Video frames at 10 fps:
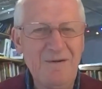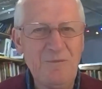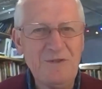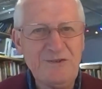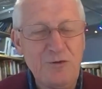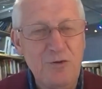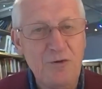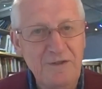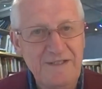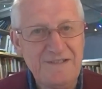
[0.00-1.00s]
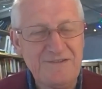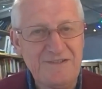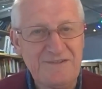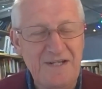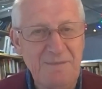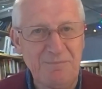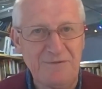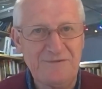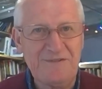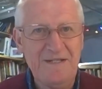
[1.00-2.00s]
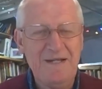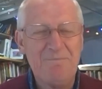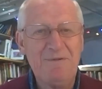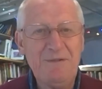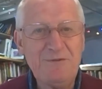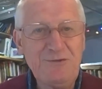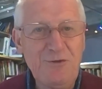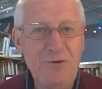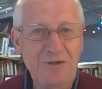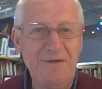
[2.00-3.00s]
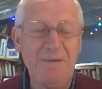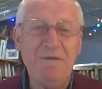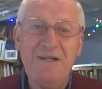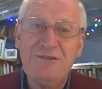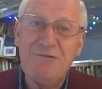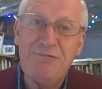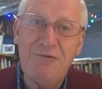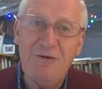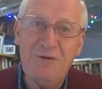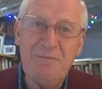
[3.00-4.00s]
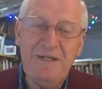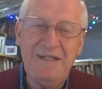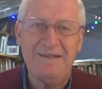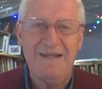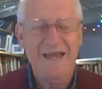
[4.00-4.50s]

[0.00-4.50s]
was calling his disciples, but he was calling them to follow me.